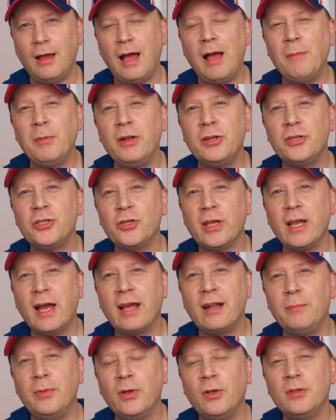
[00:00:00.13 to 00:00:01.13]
I'm going to show you how
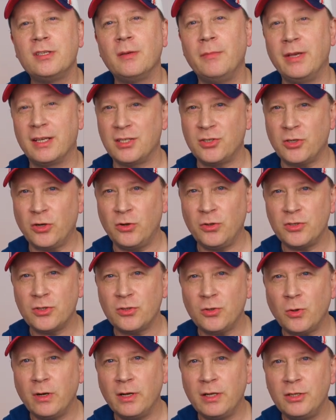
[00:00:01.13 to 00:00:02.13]
to build some external
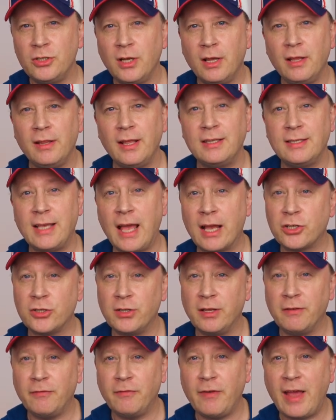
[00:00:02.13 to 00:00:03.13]
storage that's
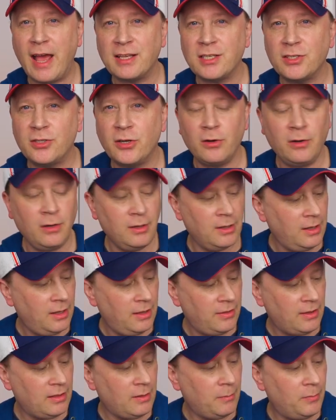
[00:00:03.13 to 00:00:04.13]
actually faster
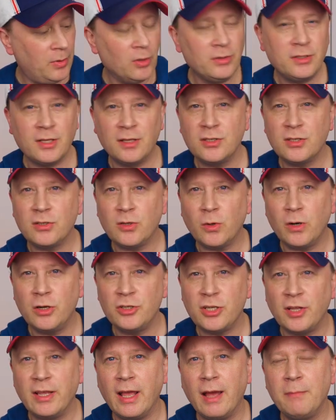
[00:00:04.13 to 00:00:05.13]
than the built-in
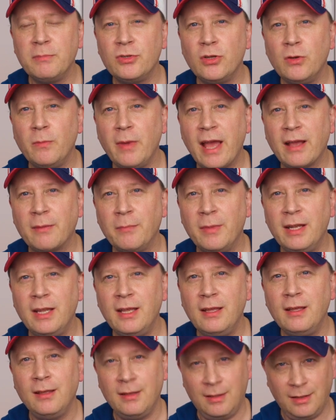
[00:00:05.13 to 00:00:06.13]
storage on the M2 Mac
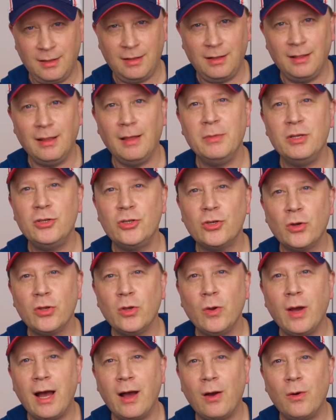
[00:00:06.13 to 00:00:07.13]
Mini. Let me show
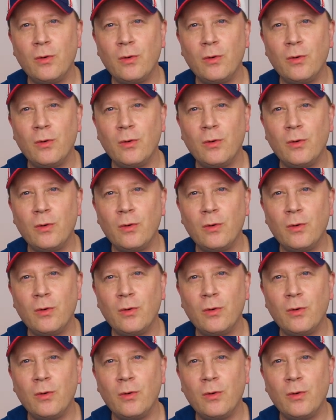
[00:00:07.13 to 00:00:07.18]
you how.